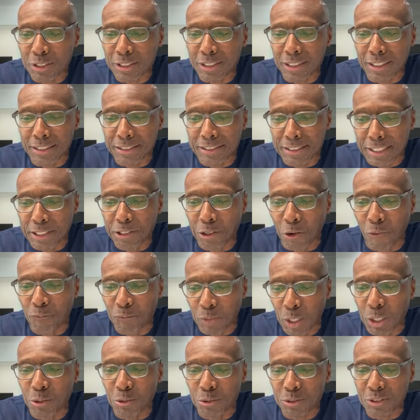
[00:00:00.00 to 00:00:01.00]
and Latino
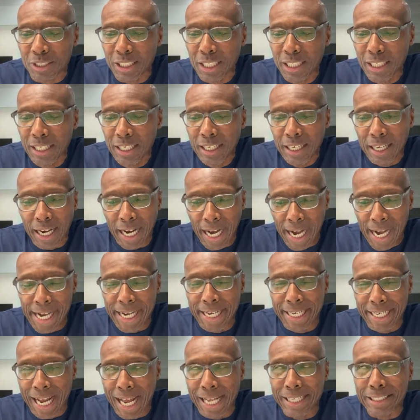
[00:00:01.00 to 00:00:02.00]
folks
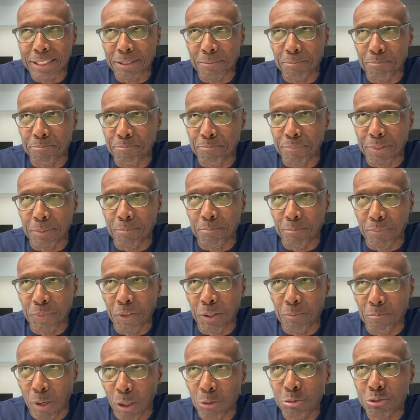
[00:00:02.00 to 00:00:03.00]
ain't got the,
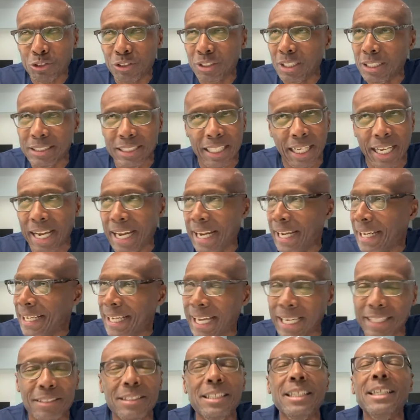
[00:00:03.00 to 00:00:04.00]
the, the most, they ain't
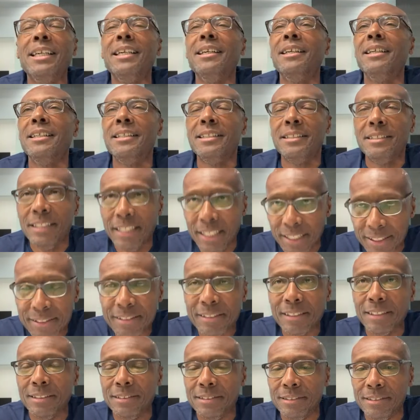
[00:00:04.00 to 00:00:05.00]
got,
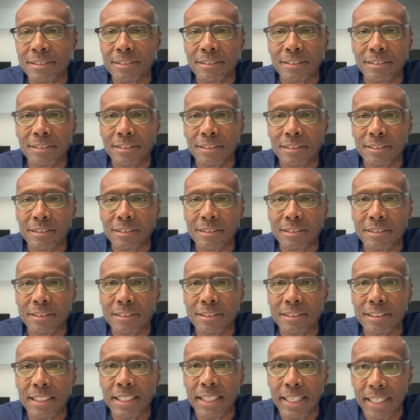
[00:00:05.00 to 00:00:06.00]
Listen,
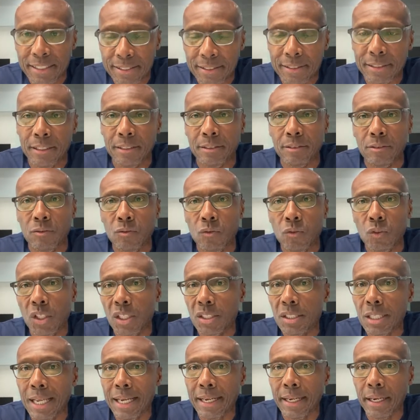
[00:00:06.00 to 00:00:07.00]
listen,
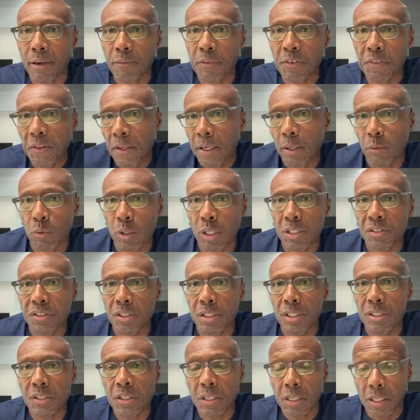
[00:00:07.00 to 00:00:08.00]
just like everything runs
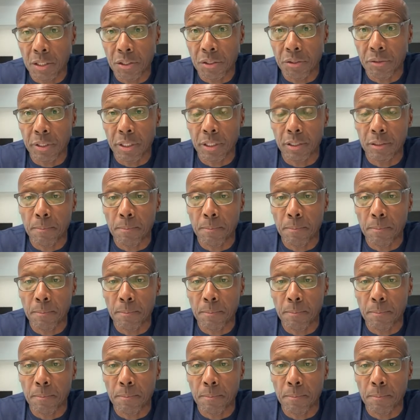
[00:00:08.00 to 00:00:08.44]
in this country,